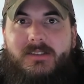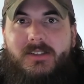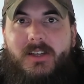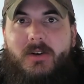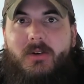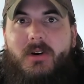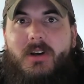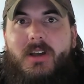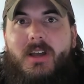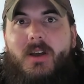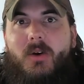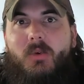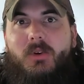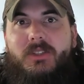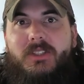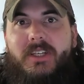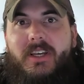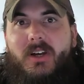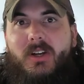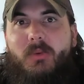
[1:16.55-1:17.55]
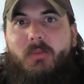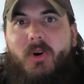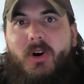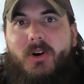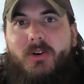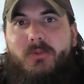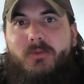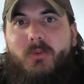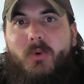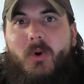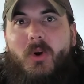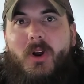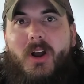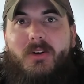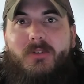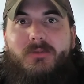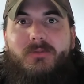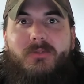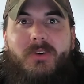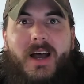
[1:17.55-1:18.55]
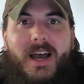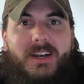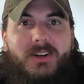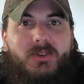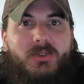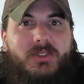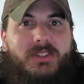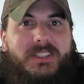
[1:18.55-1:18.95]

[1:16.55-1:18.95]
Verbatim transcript: So we'll see y'all tomorrow for our final